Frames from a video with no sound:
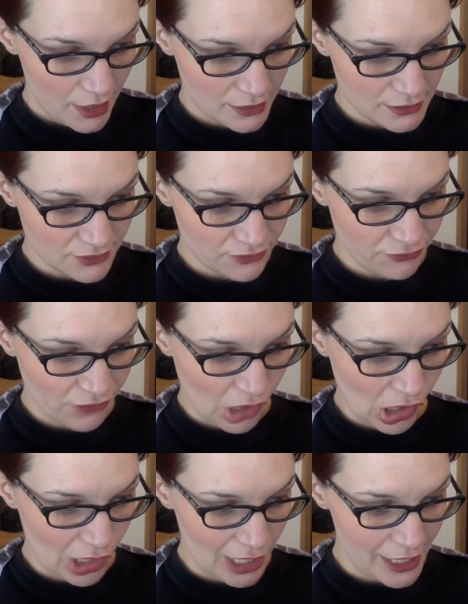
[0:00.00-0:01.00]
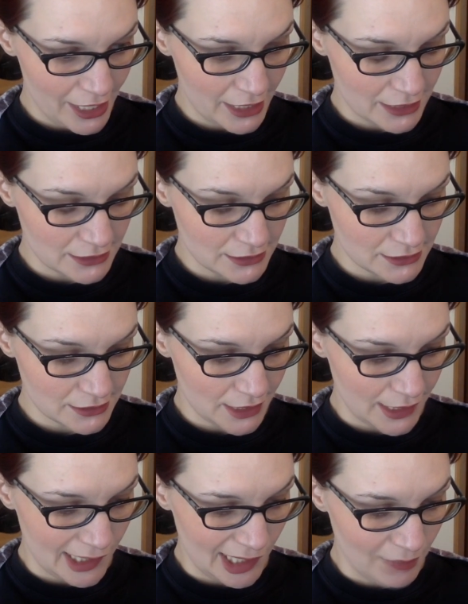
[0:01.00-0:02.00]
as far as
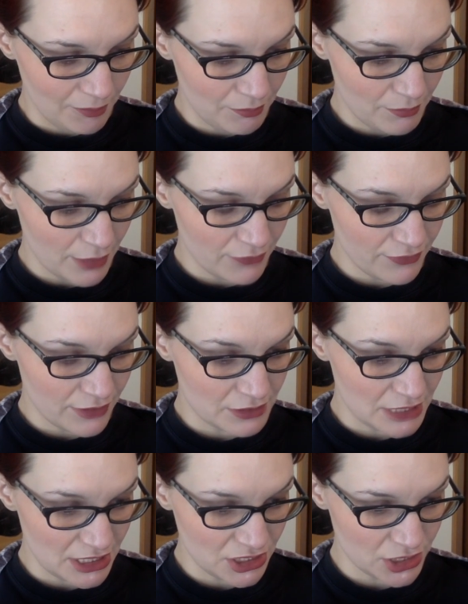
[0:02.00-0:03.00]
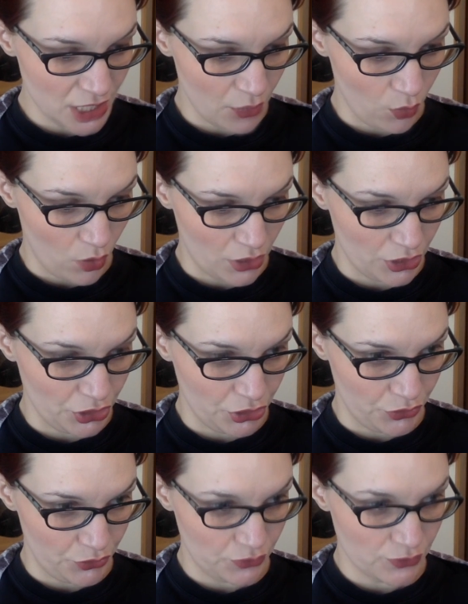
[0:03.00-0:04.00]
my foundation I want to
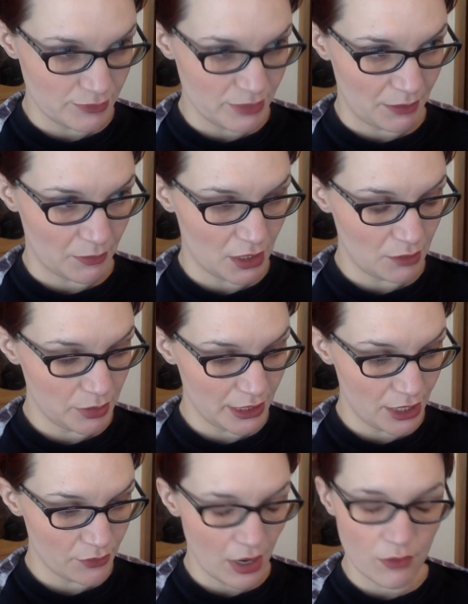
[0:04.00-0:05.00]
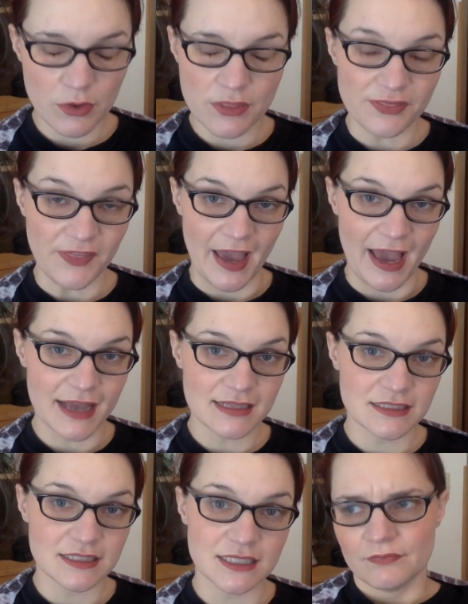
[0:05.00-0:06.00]
use, but I'm going to play around with that.
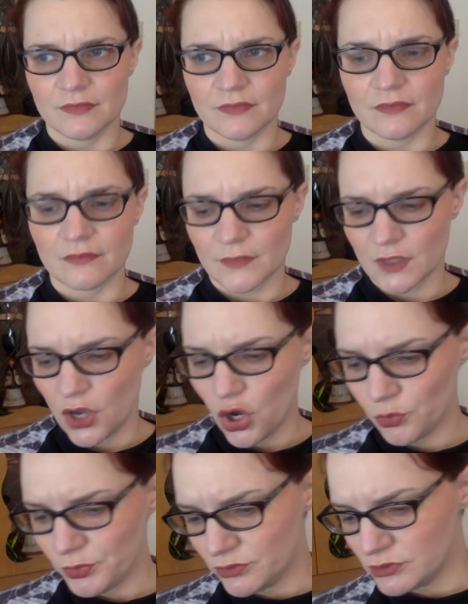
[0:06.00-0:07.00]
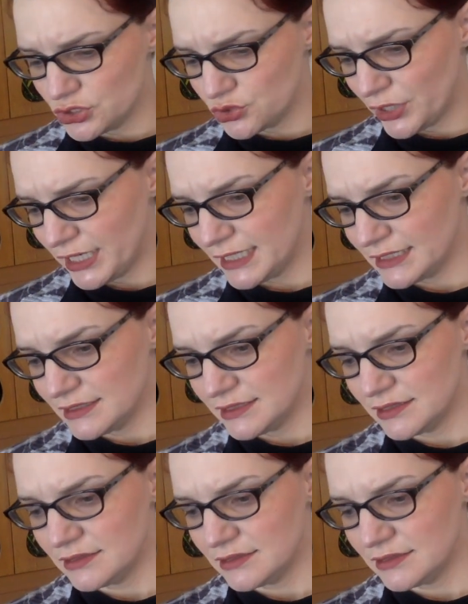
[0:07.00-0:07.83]
I hope you enjoyed it.